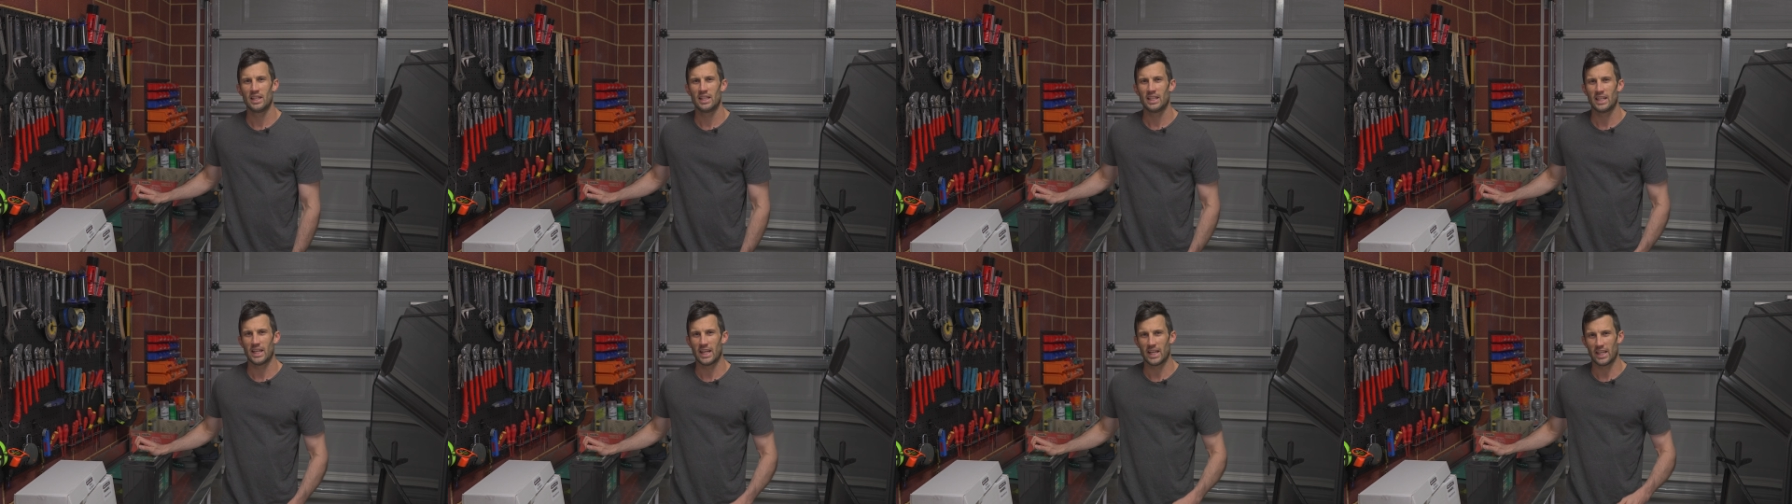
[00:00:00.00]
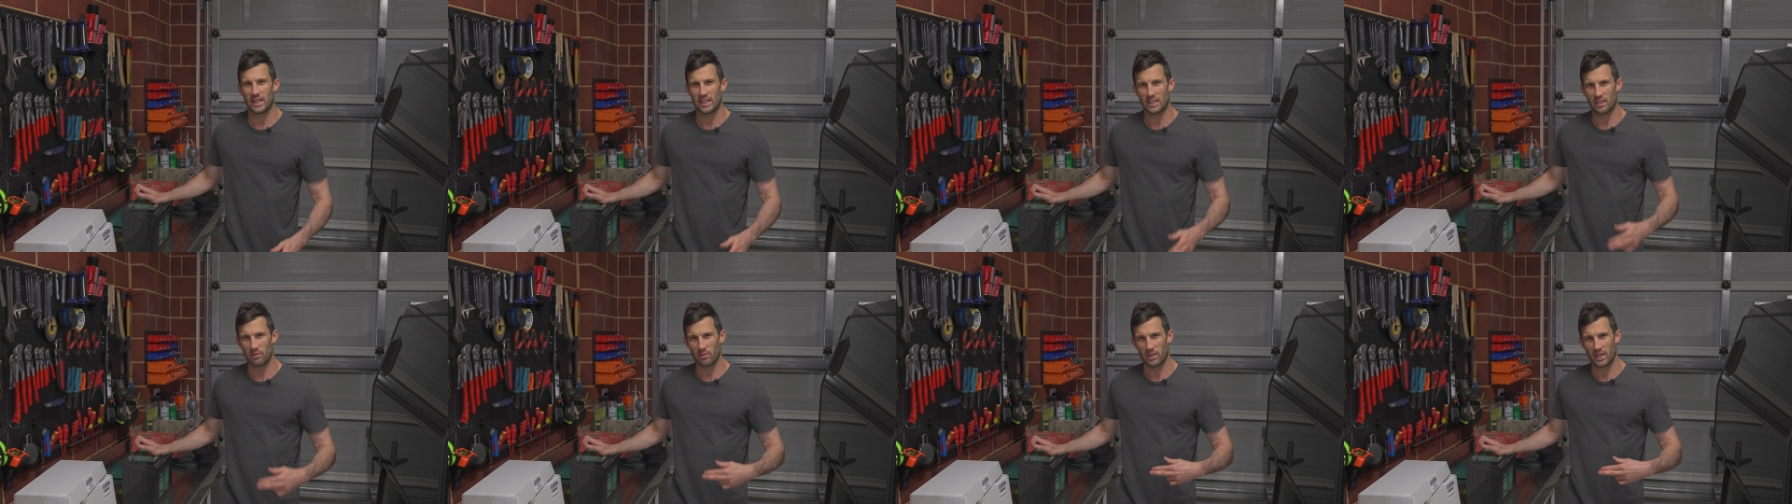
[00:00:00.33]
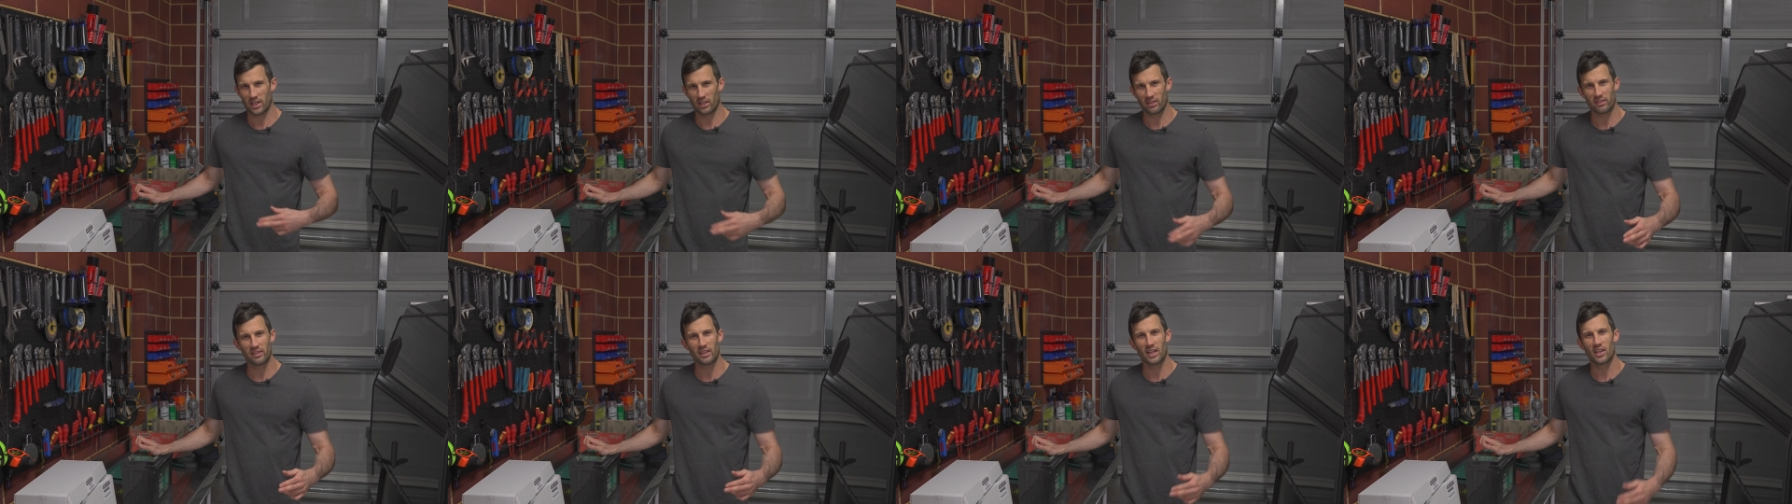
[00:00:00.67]
and the amount
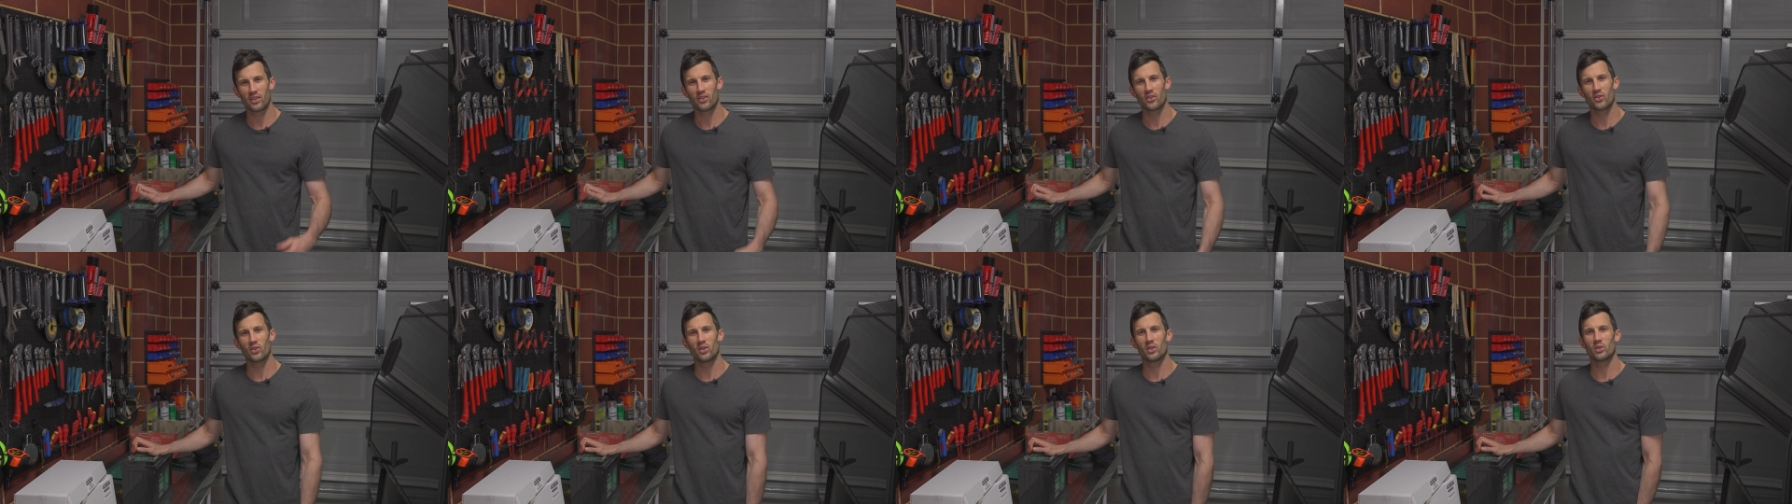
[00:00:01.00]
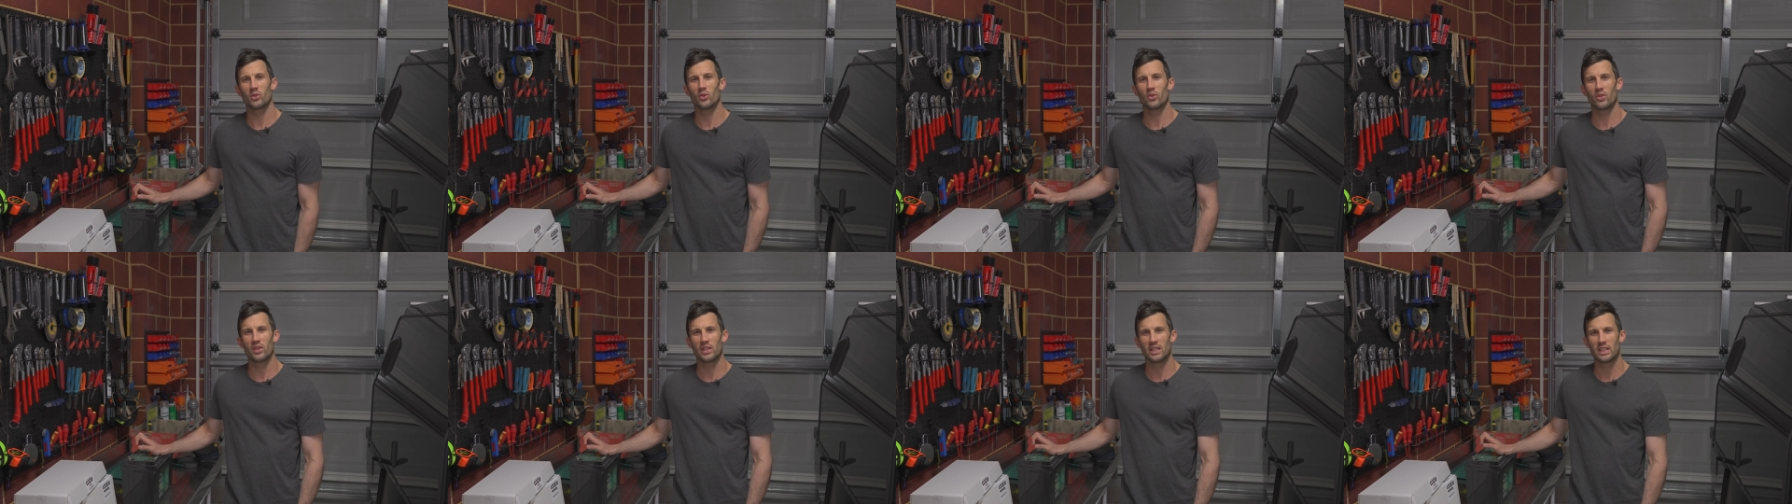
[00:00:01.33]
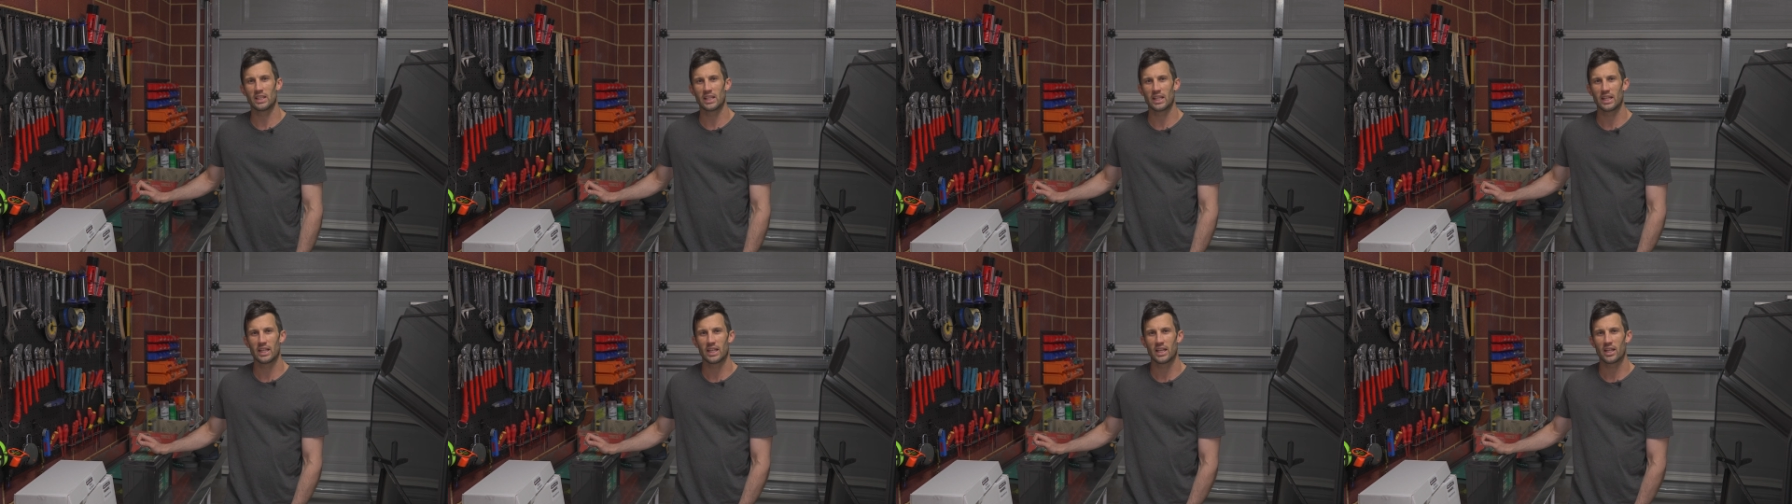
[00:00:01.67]
of charge cycles that you
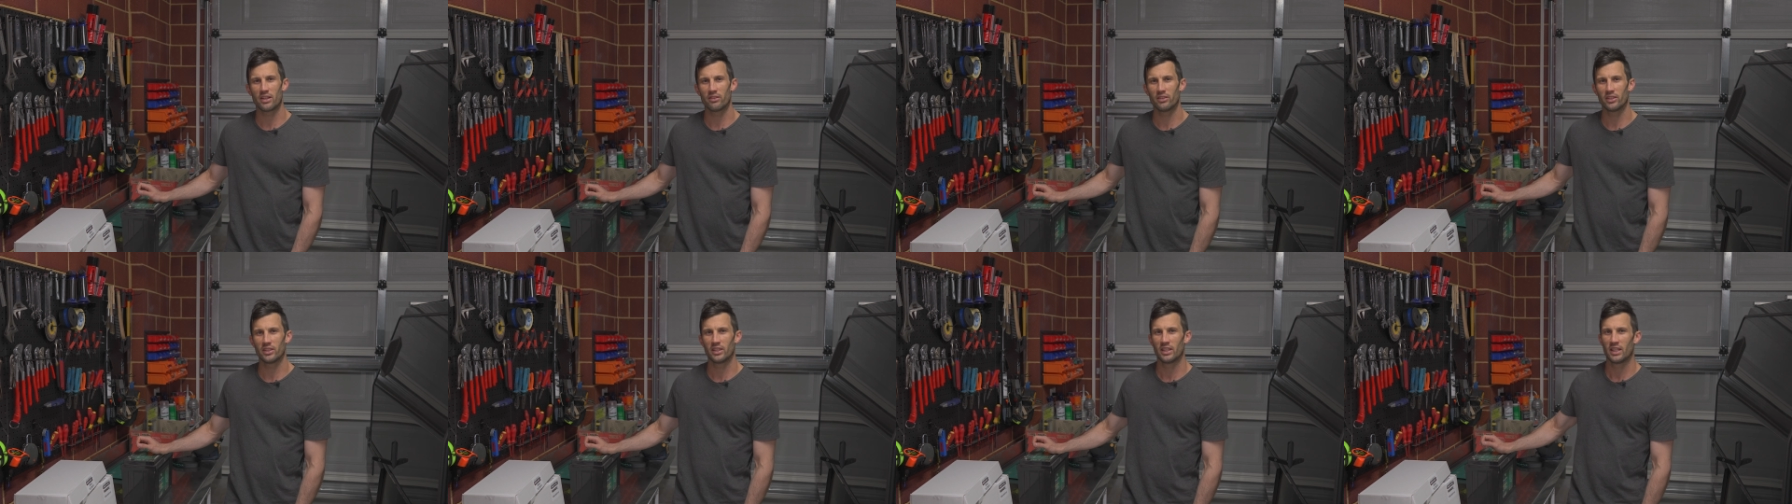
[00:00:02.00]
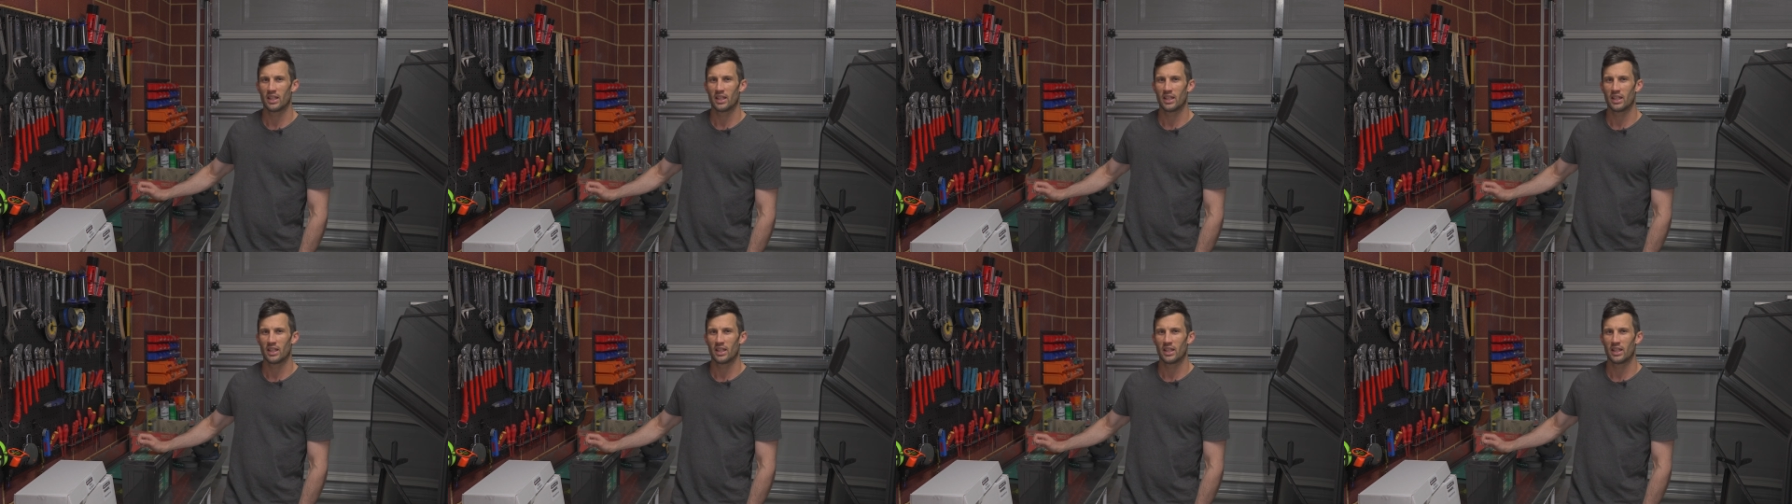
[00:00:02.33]
get out of it.